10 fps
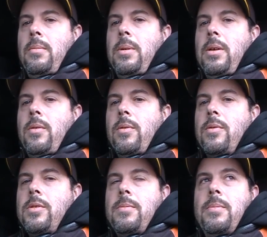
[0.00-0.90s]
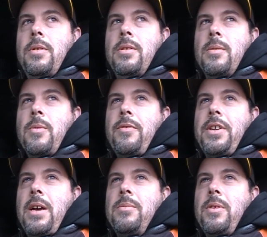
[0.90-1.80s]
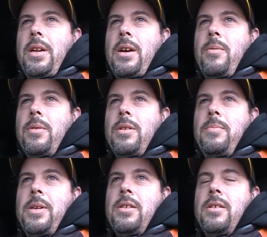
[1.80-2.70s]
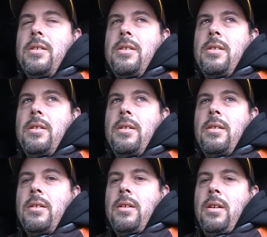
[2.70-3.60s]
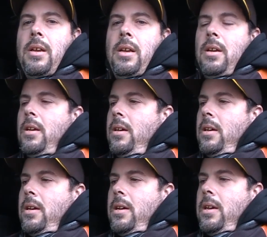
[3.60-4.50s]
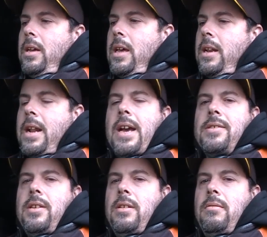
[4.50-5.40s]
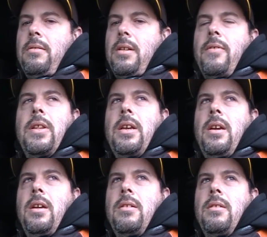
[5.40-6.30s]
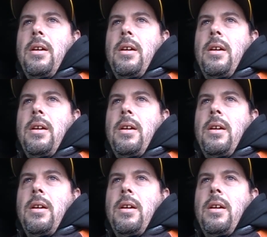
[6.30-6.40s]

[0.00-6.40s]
going through some rough times right now with his business. I had an accident and everything, and